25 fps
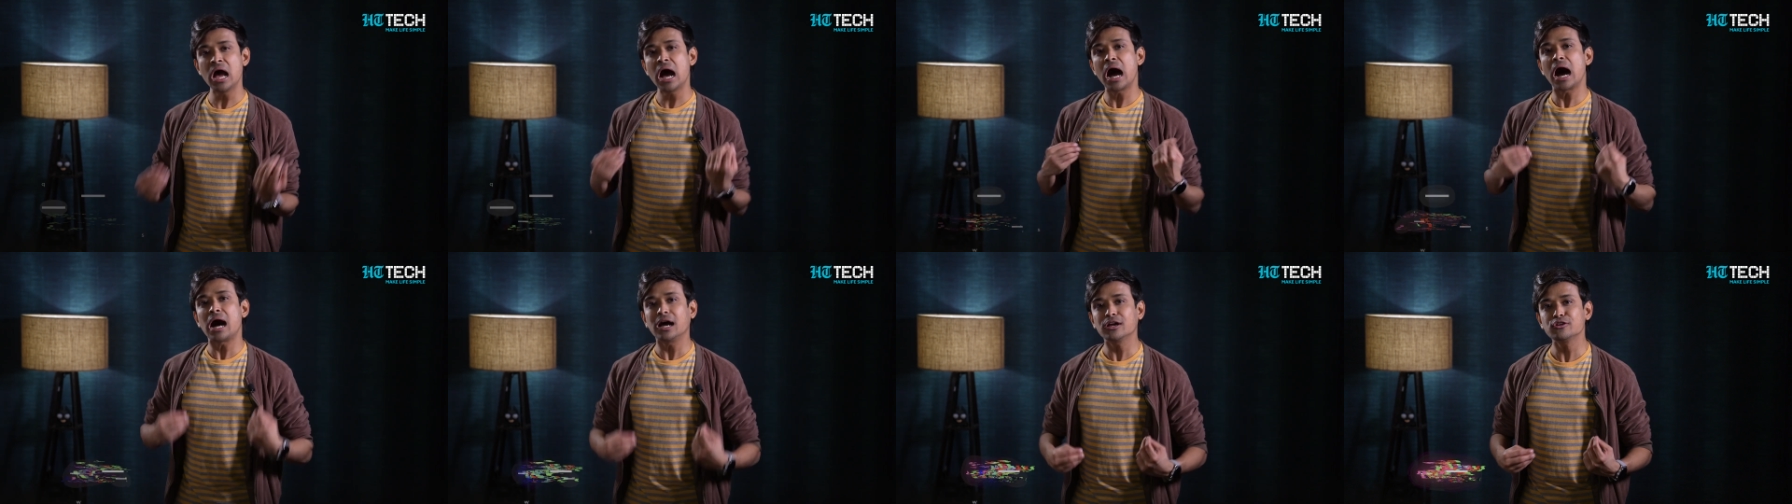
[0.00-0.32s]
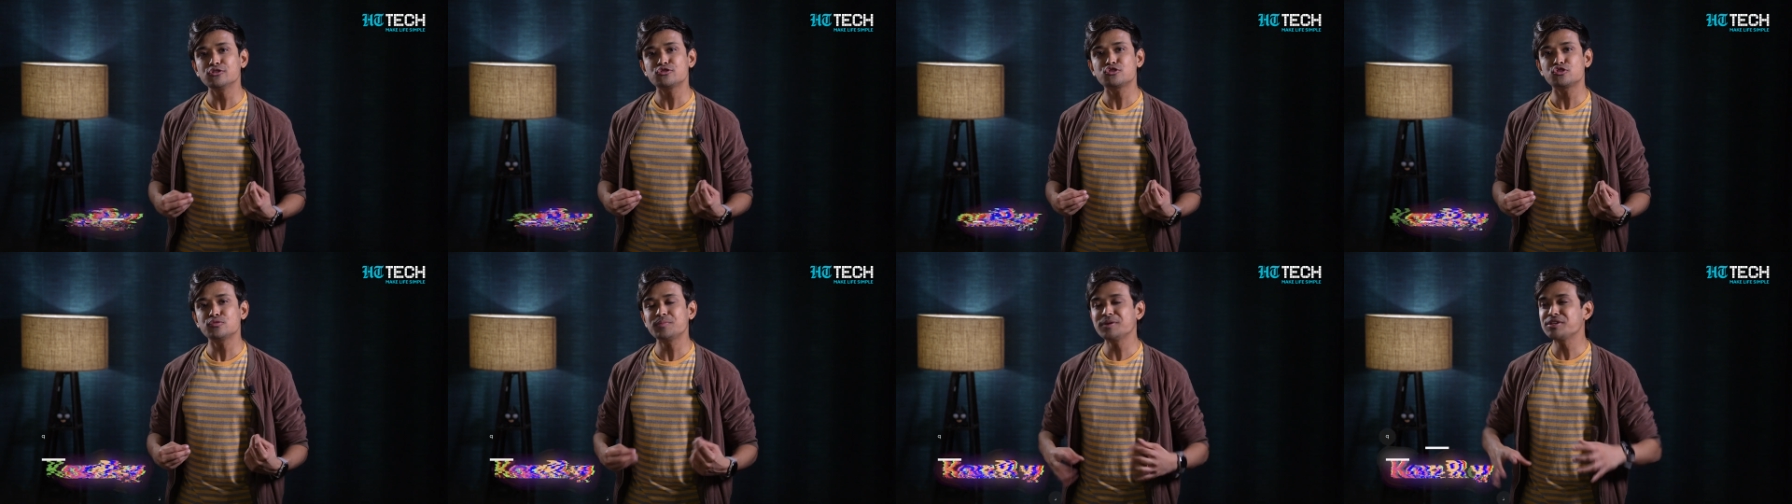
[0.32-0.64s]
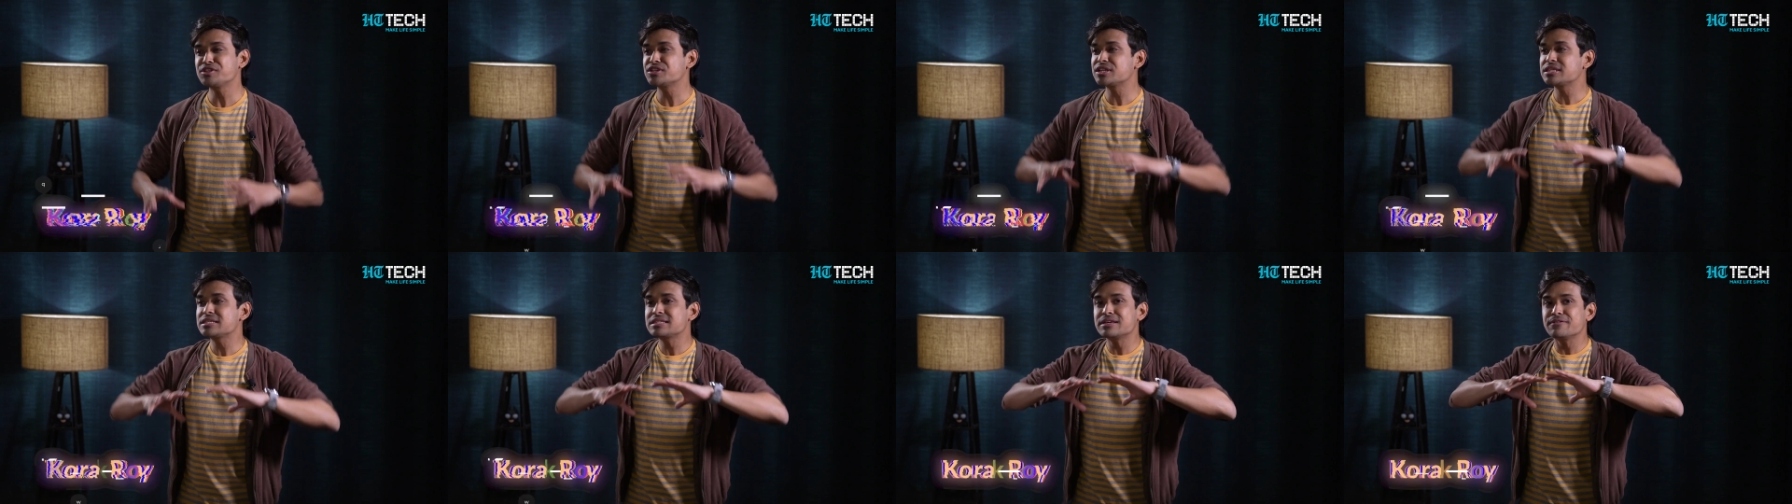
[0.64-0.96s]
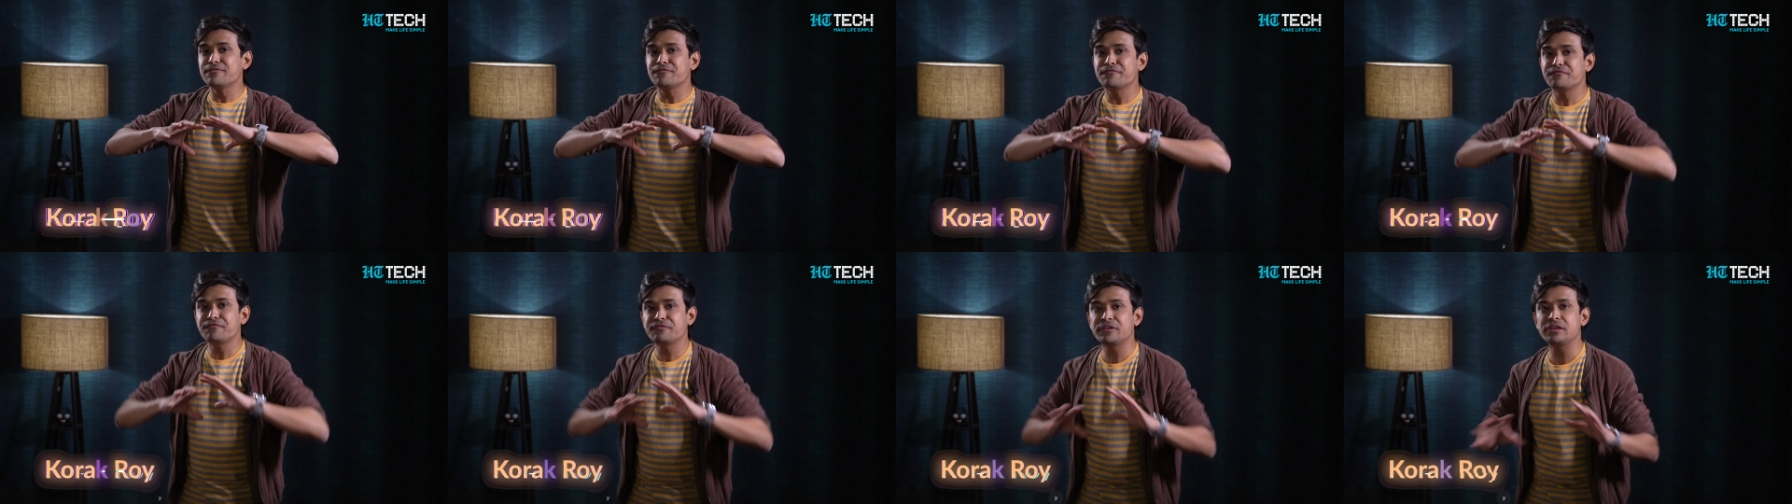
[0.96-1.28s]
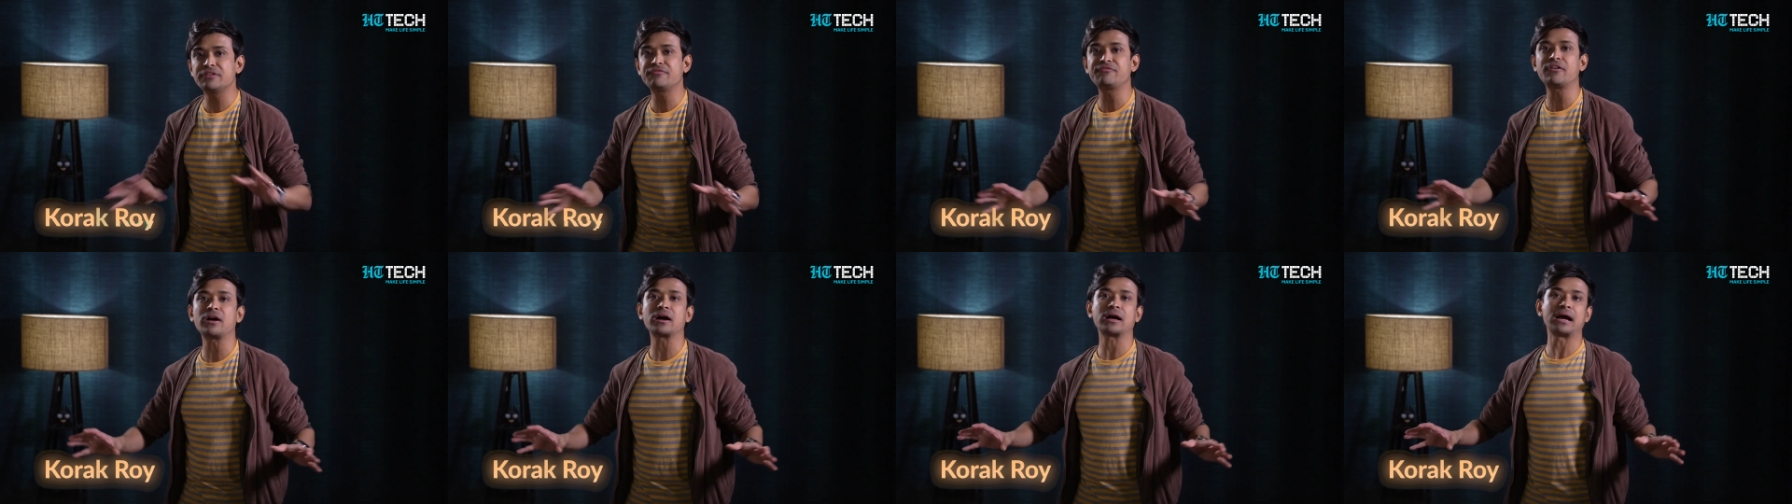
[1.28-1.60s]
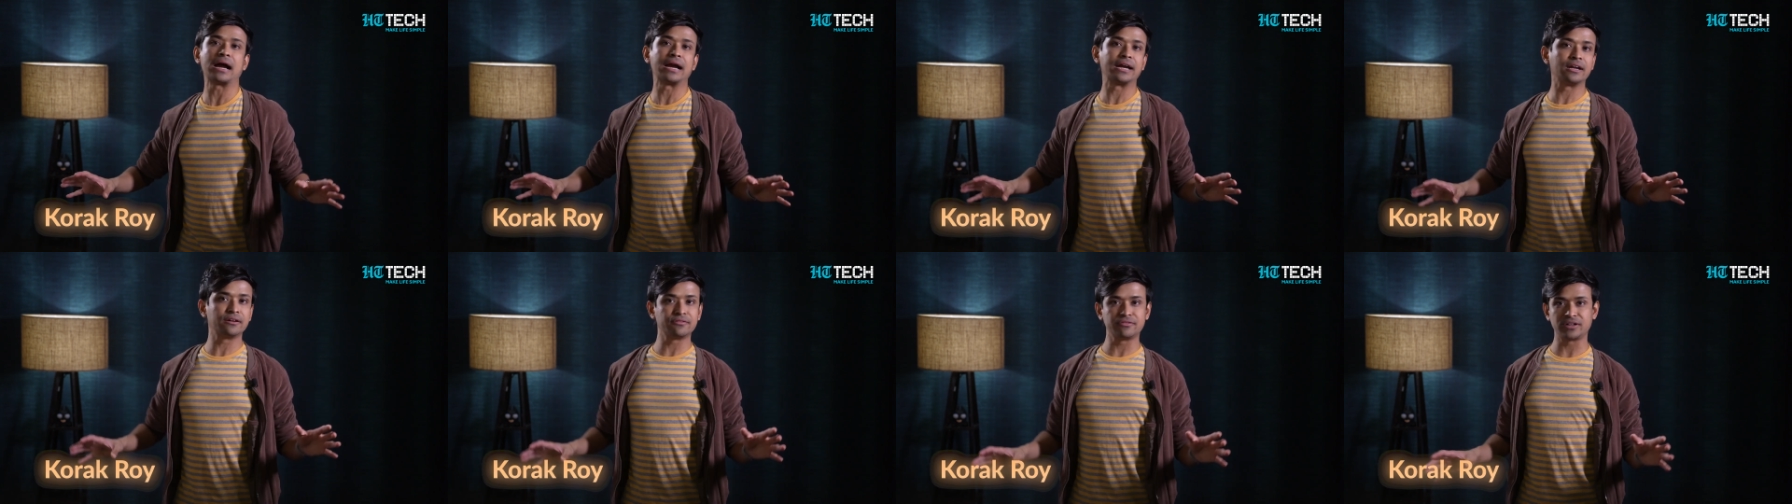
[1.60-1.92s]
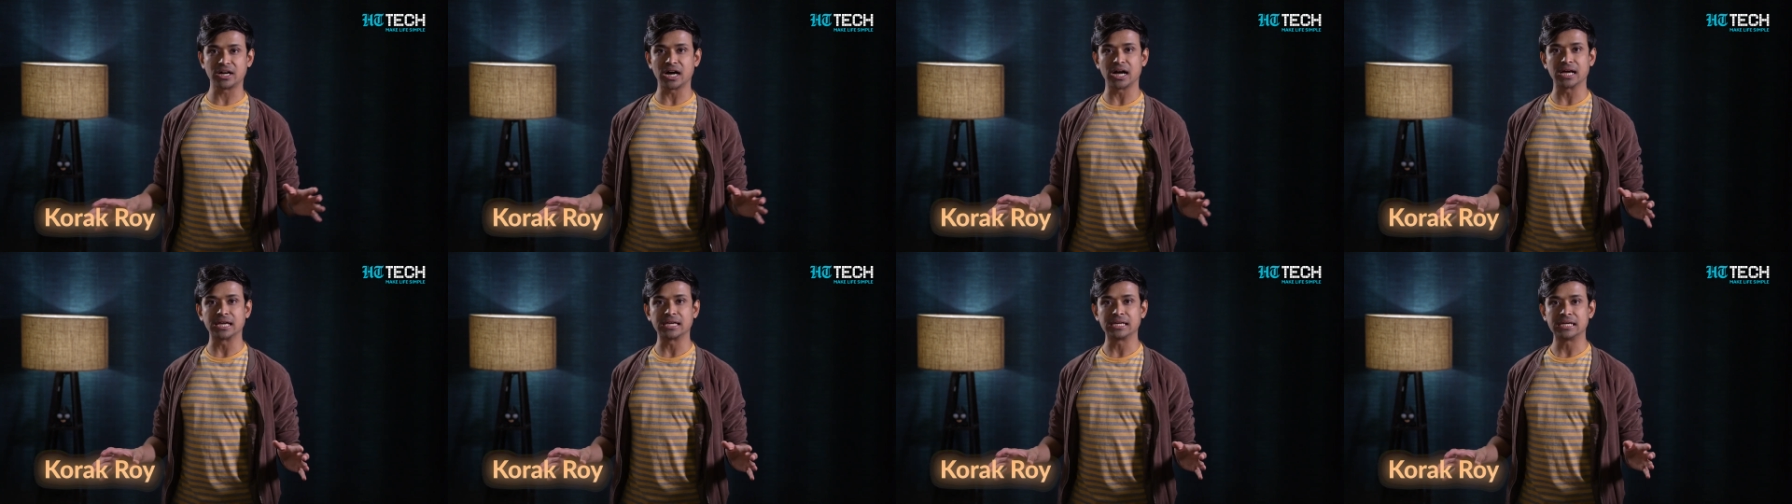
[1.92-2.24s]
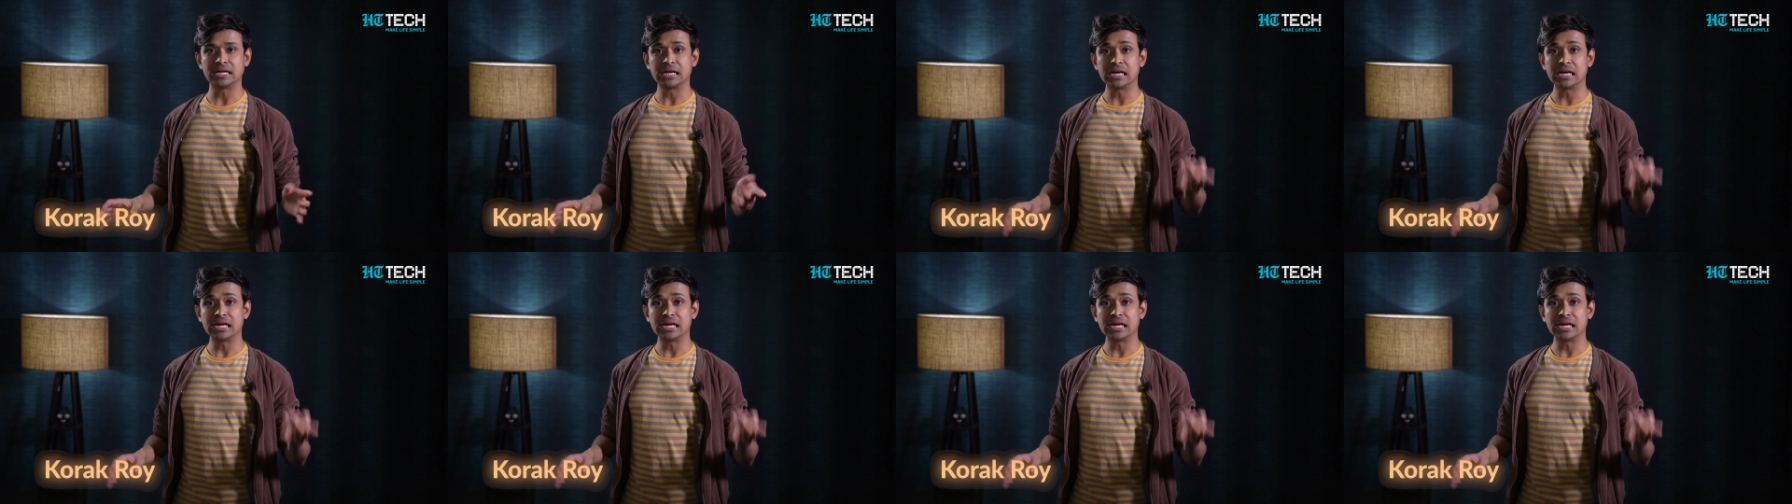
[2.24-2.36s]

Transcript: I used to be just a FIFA kind of guy.